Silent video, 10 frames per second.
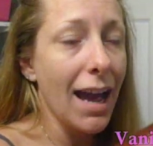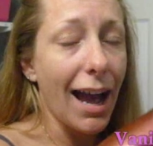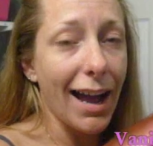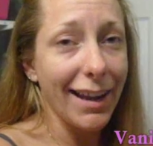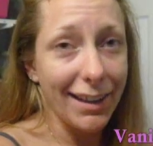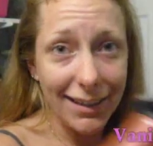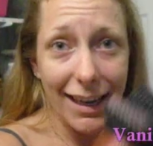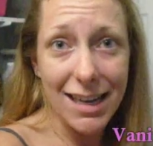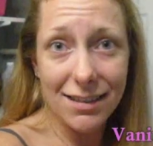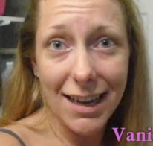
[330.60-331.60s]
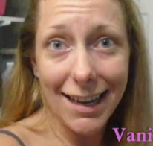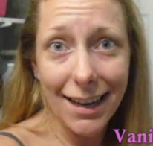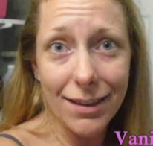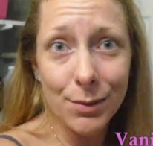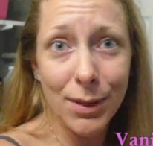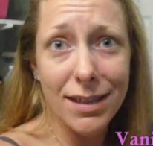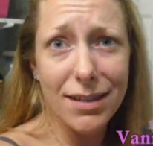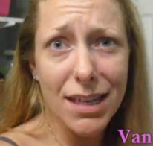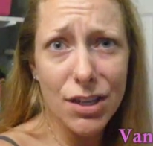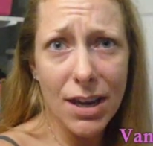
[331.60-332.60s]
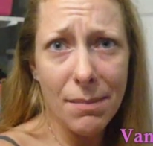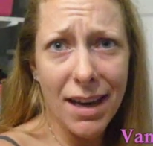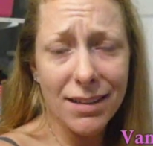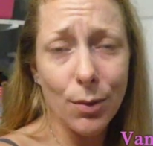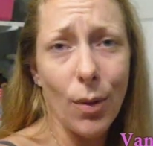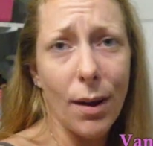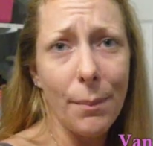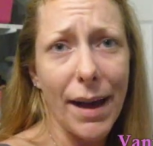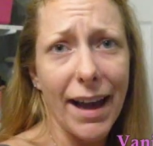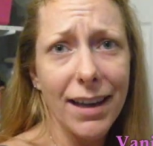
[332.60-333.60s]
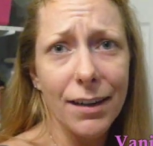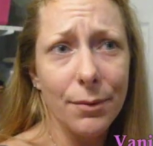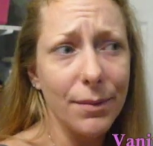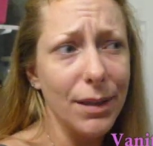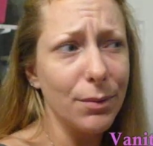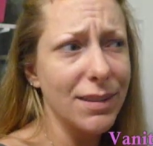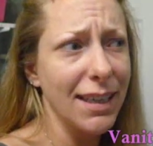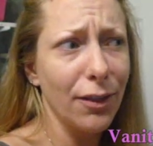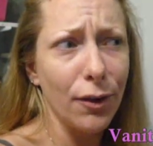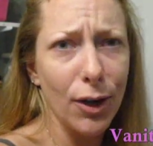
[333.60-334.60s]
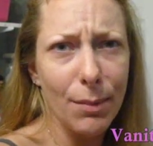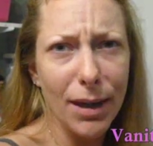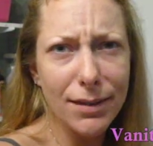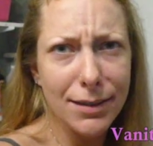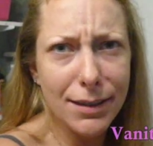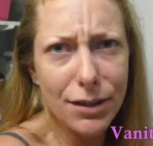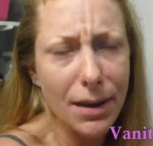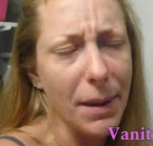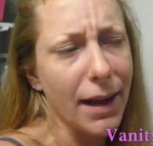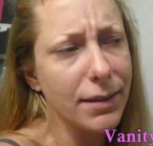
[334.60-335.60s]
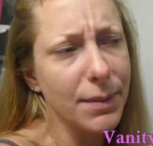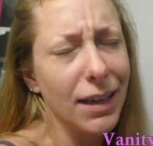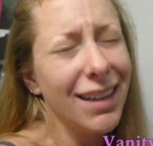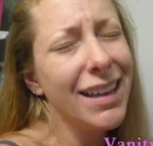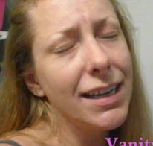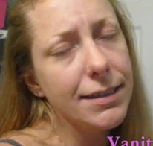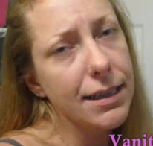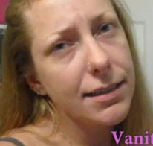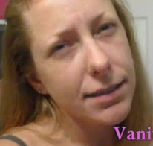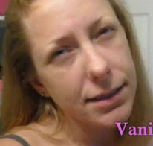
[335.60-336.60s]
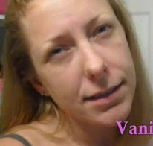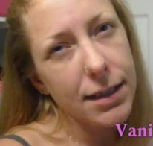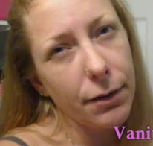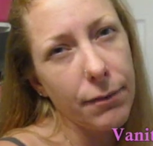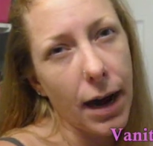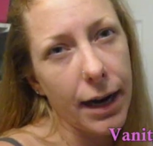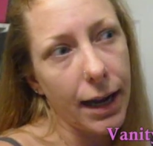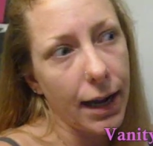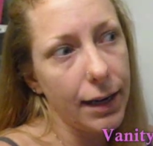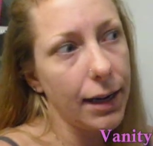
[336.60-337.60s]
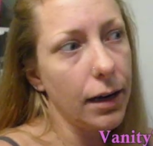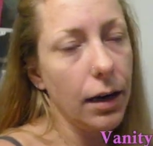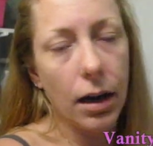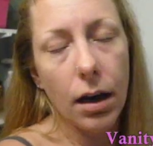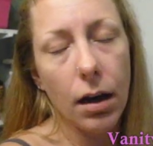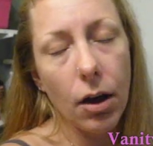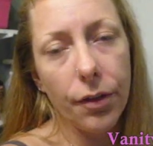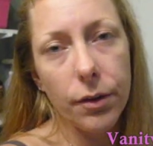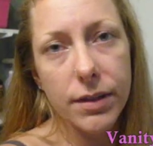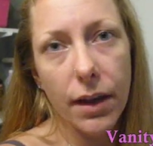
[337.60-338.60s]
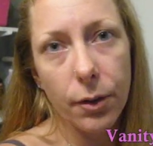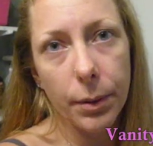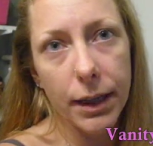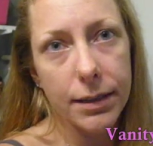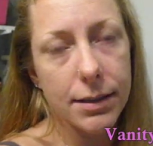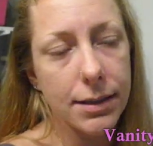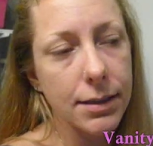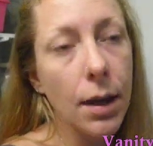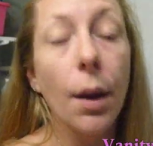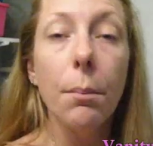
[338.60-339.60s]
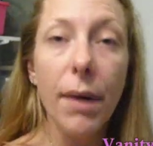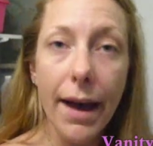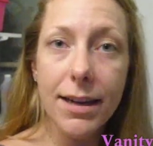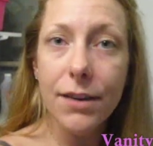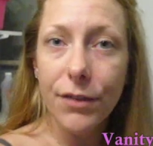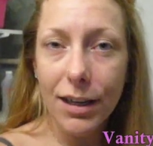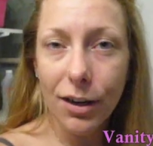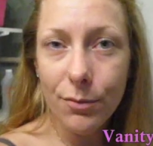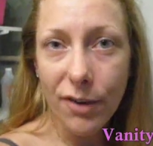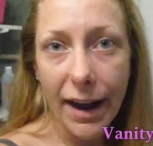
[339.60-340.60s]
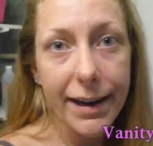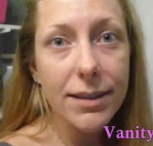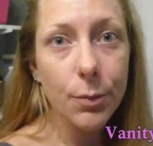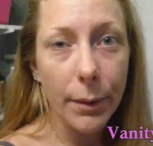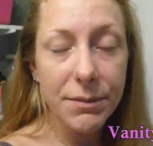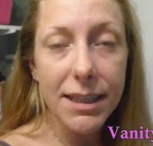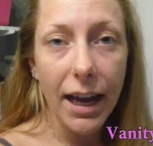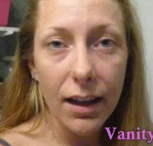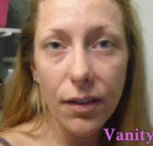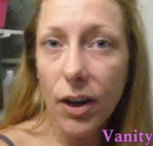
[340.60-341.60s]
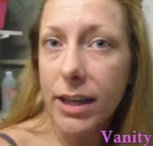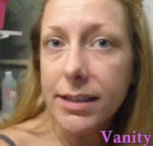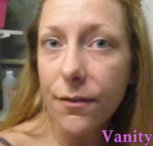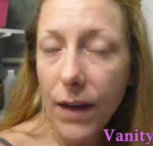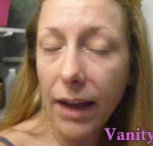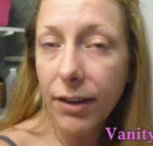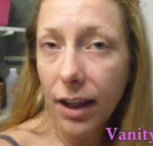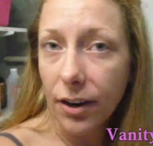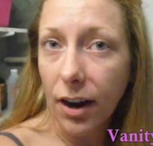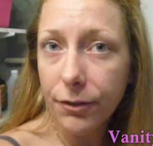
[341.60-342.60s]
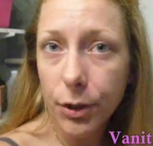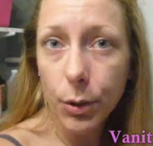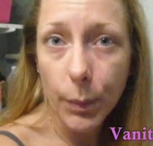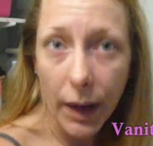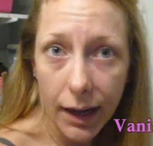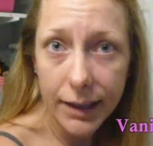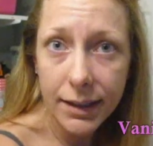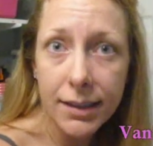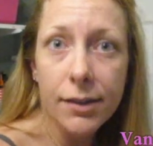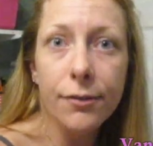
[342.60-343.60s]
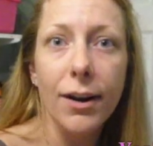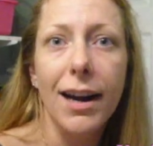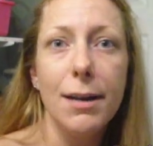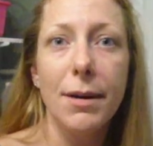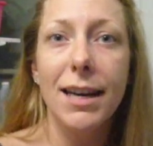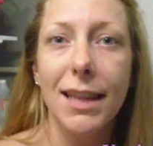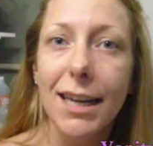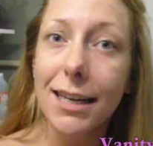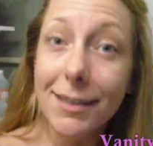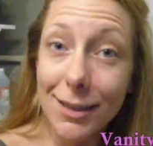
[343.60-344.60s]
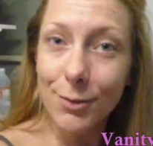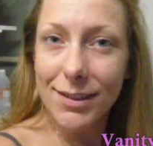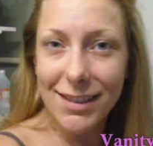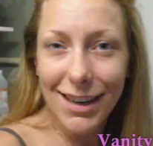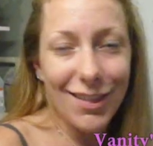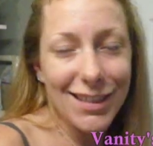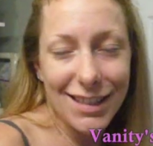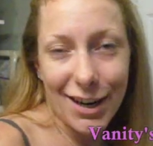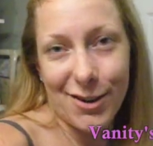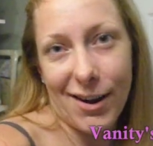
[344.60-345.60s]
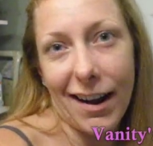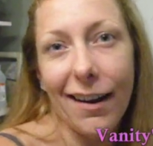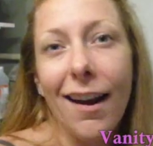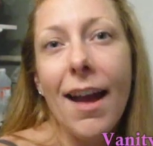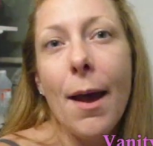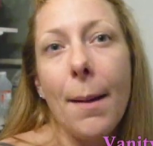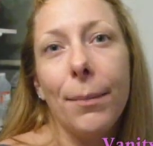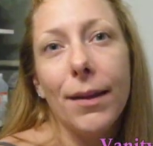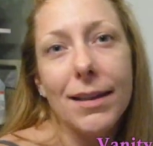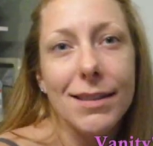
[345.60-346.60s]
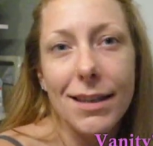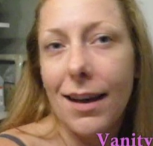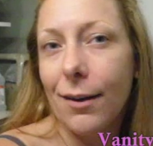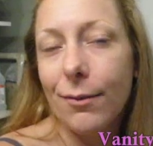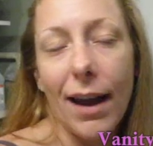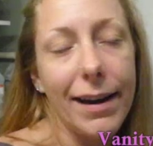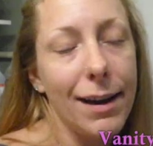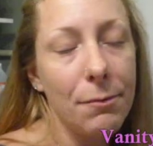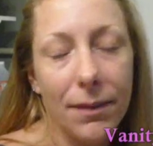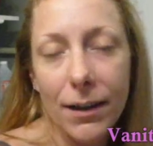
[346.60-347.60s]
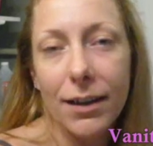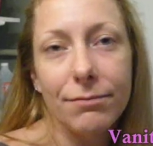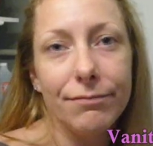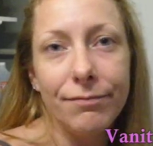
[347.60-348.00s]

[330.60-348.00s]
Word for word: I, like I said, I got this one at TJ Maxx a while back, and it, it was like 30 bucks at TJ Maxx, but it's like 60 at Rite Aid and all those other places. But if you get on Rite Aid's website, there is a $5 off coupon for anybody that is interested in this hair dryer. And plus, uh, Rite Aid with their